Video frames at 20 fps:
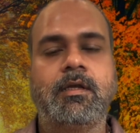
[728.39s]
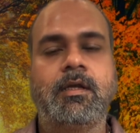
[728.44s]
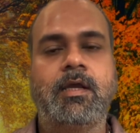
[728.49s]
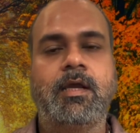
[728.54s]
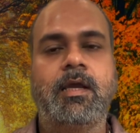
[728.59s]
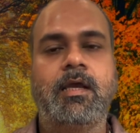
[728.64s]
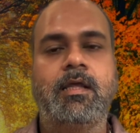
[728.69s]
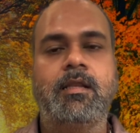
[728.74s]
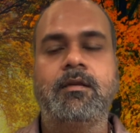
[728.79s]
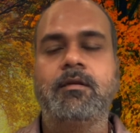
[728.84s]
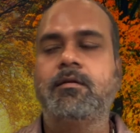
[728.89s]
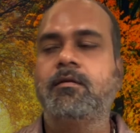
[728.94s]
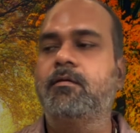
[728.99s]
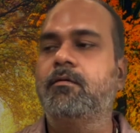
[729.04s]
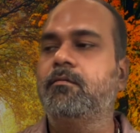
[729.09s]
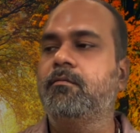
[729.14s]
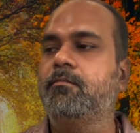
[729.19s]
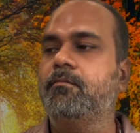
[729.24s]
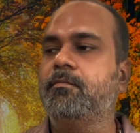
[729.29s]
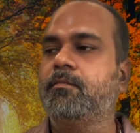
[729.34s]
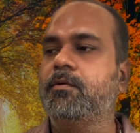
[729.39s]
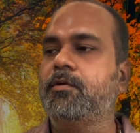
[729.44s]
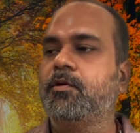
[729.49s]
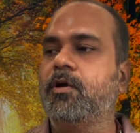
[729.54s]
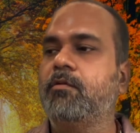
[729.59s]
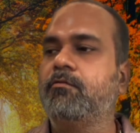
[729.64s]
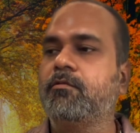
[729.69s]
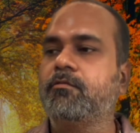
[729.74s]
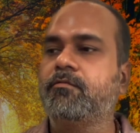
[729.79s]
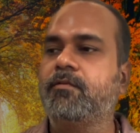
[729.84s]
and you
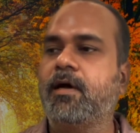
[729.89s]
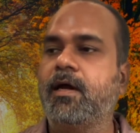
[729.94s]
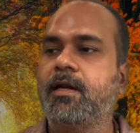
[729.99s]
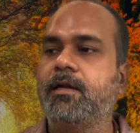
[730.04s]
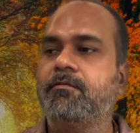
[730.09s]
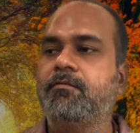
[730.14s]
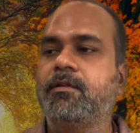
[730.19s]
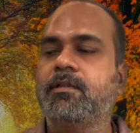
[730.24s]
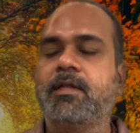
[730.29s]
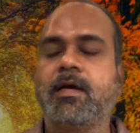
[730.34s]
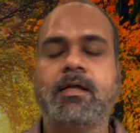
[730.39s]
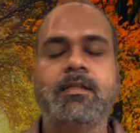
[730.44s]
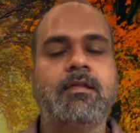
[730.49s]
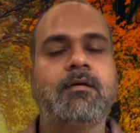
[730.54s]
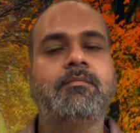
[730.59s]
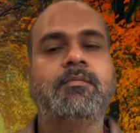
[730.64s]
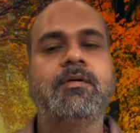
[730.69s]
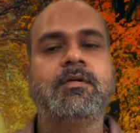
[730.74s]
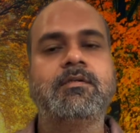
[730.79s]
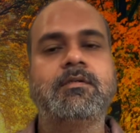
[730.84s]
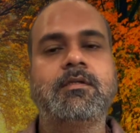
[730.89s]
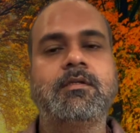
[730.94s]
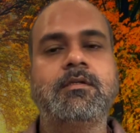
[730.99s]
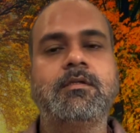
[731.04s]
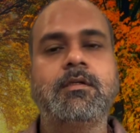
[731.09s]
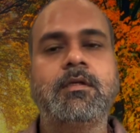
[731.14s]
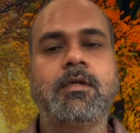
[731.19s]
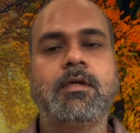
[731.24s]
have to fight with other person,